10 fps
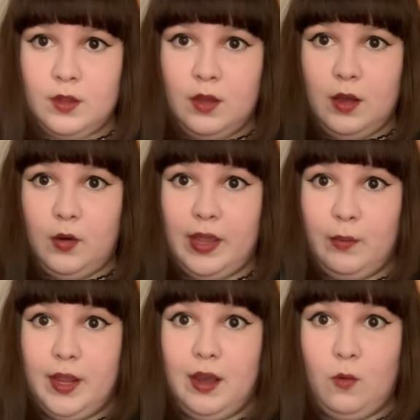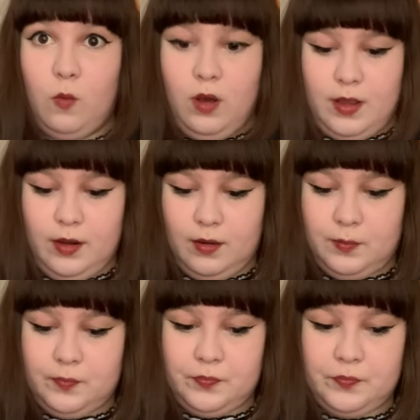Okay, we got one,
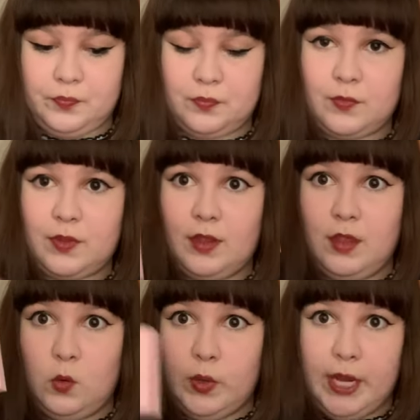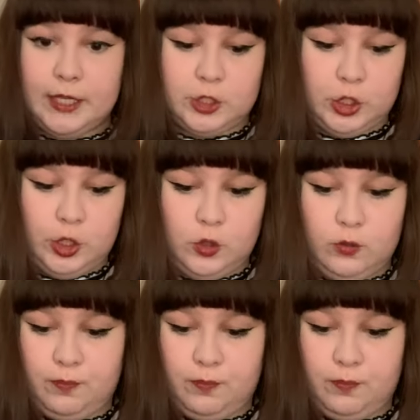we got two,